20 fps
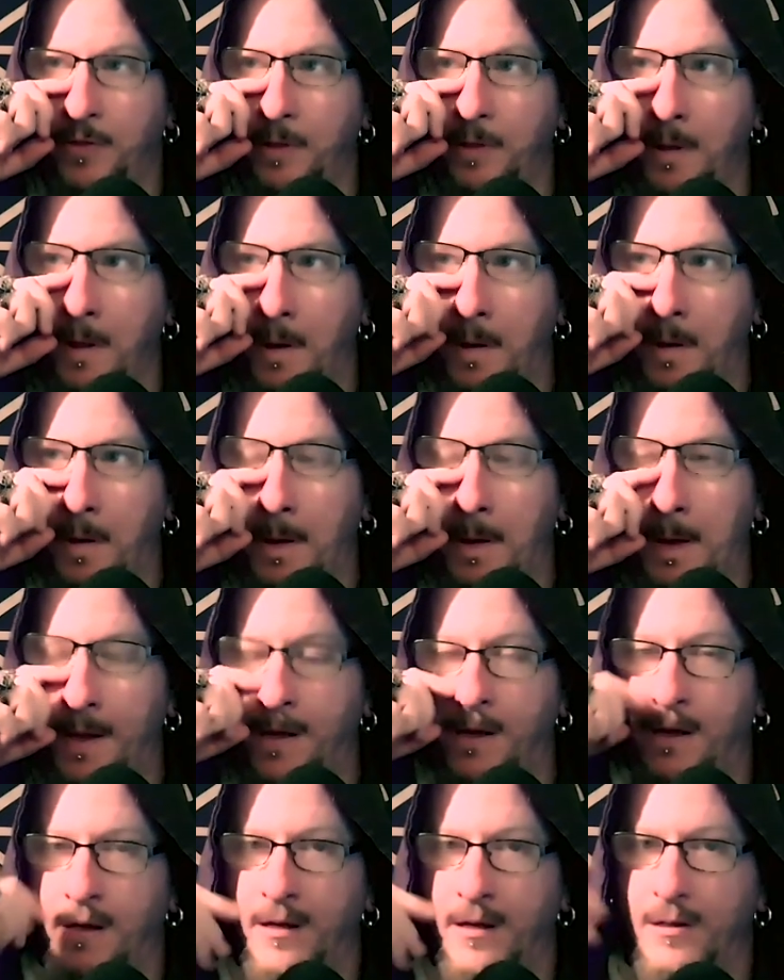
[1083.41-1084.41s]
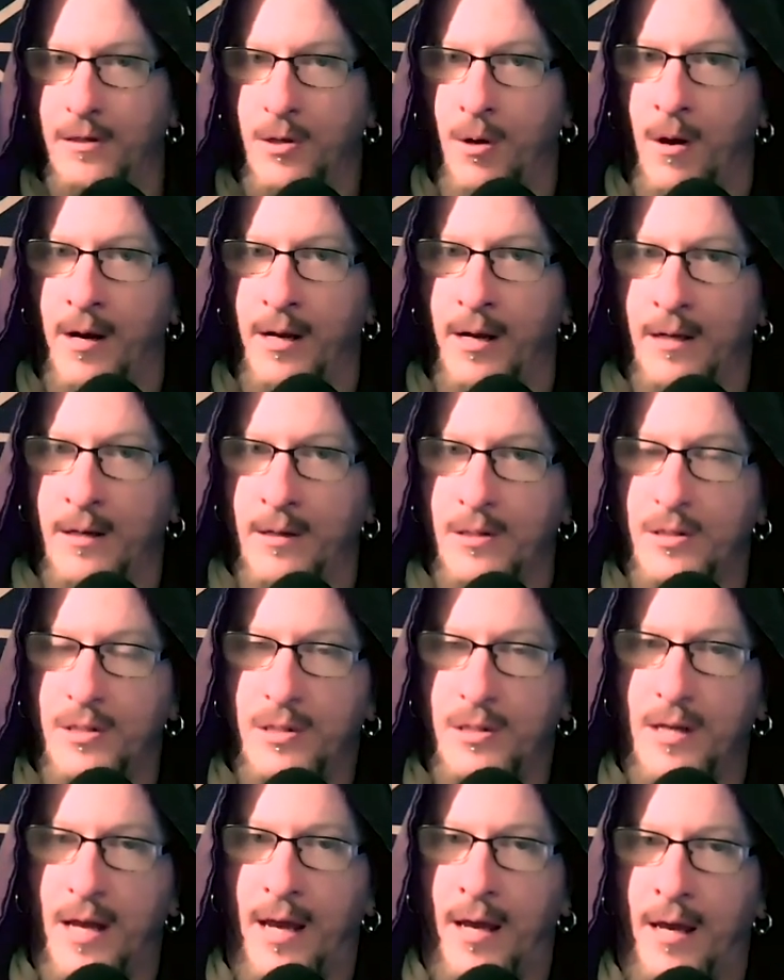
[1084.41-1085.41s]
uh, uh, his
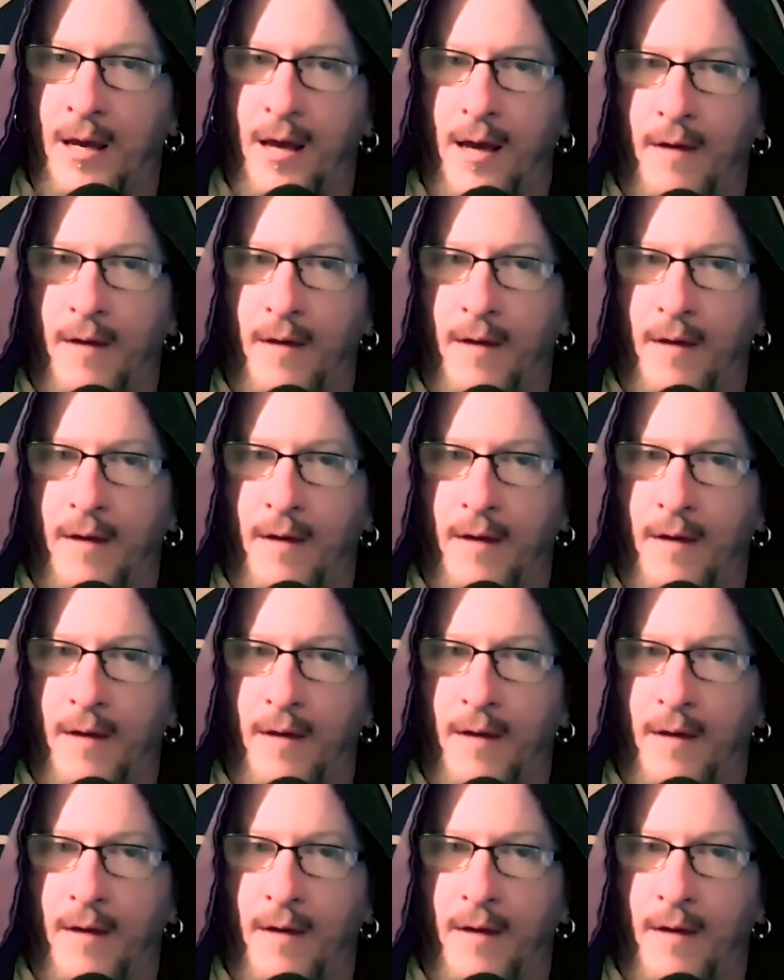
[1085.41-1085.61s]
audience a,